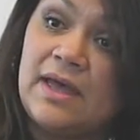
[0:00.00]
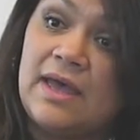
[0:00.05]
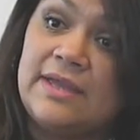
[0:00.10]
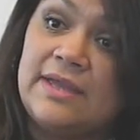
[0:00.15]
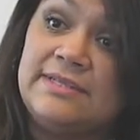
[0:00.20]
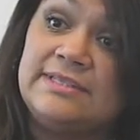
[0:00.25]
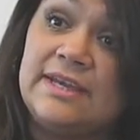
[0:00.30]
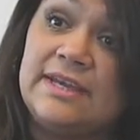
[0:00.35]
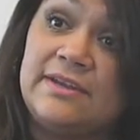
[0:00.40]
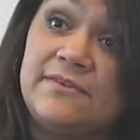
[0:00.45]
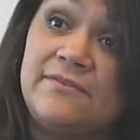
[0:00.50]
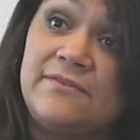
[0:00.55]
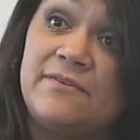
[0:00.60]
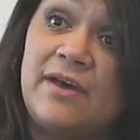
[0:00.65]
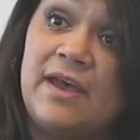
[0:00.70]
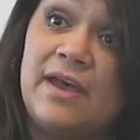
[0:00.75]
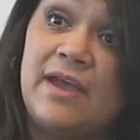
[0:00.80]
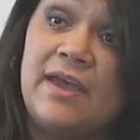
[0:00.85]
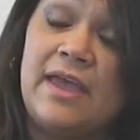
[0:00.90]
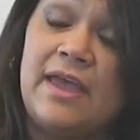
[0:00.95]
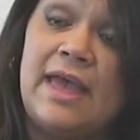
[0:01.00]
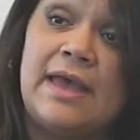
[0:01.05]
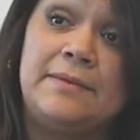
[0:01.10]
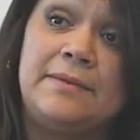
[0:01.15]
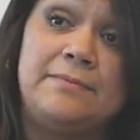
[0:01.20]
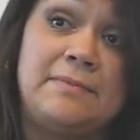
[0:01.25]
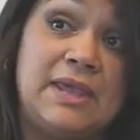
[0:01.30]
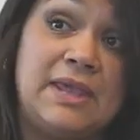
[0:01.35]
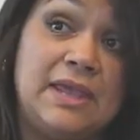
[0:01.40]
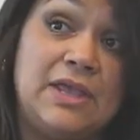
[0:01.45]
identify
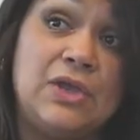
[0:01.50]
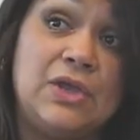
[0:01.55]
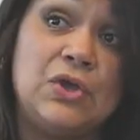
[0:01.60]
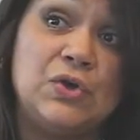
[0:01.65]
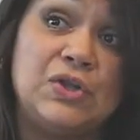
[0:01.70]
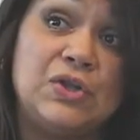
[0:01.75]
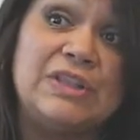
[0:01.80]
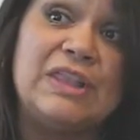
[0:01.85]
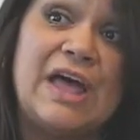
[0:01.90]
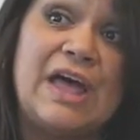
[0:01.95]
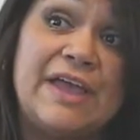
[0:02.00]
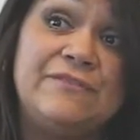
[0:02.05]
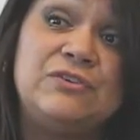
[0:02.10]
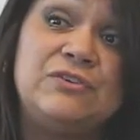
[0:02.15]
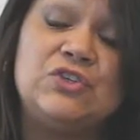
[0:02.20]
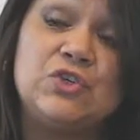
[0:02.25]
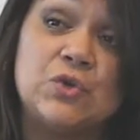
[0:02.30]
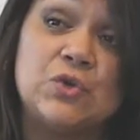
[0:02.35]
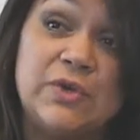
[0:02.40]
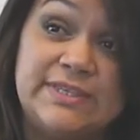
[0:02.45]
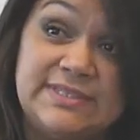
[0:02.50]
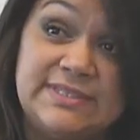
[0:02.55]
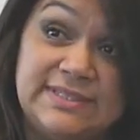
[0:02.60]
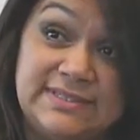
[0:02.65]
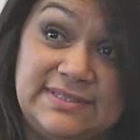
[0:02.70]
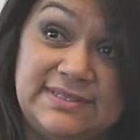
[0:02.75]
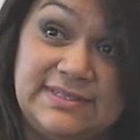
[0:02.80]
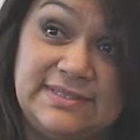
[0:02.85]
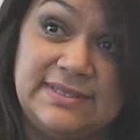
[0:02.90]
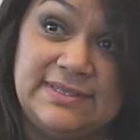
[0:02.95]
and make good life
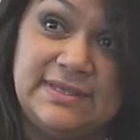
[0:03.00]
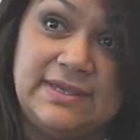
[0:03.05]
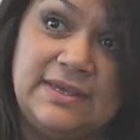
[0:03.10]
choices.